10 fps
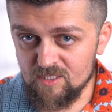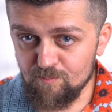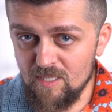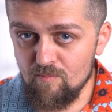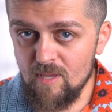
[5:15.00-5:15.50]

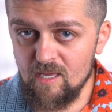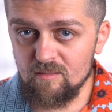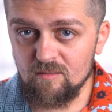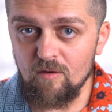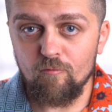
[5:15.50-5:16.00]
be
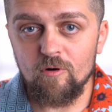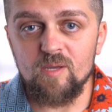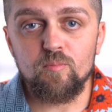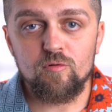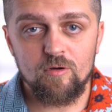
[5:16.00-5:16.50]
met for a
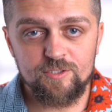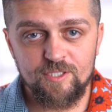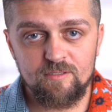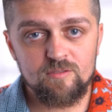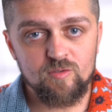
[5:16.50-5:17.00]

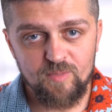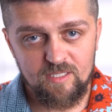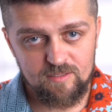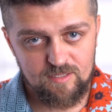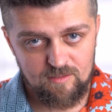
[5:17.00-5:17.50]
project to be
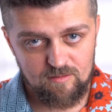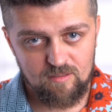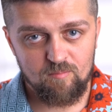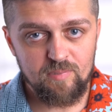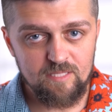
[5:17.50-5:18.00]
considered
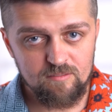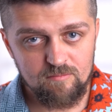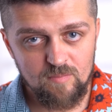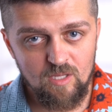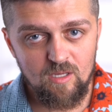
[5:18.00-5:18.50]
complete.
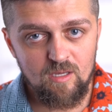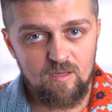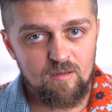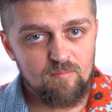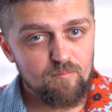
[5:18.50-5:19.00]

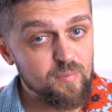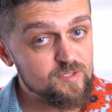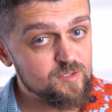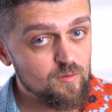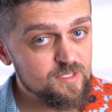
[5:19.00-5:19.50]
But
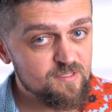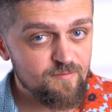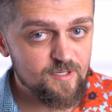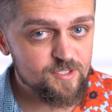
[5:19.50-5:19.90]
so is definition